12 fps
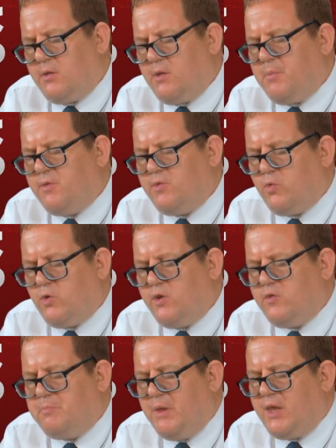We've still got these
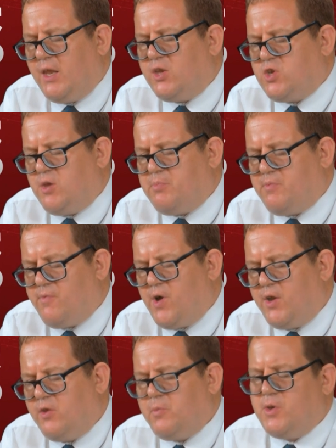big energy
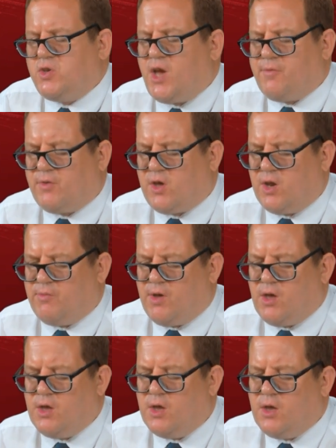providers which have kind of a